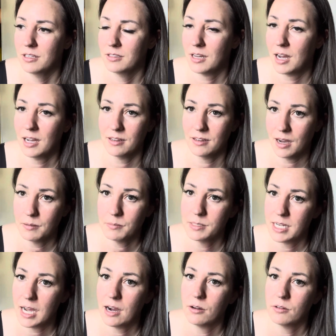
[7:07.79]
I, I'm
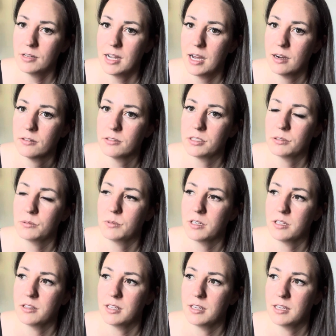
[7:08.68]
down now to
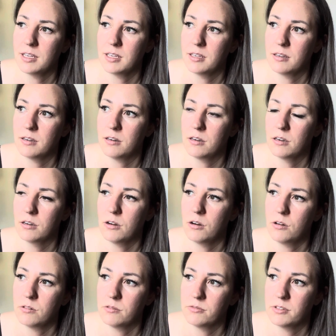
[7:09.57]
where they are
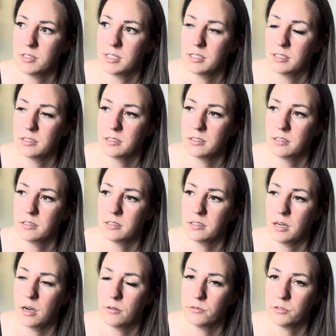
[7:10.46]
all fitting
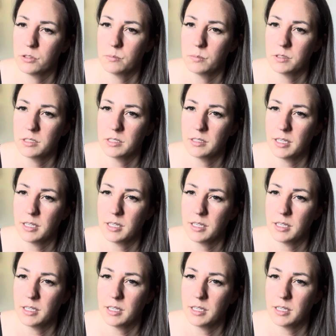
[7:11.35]
comfortably.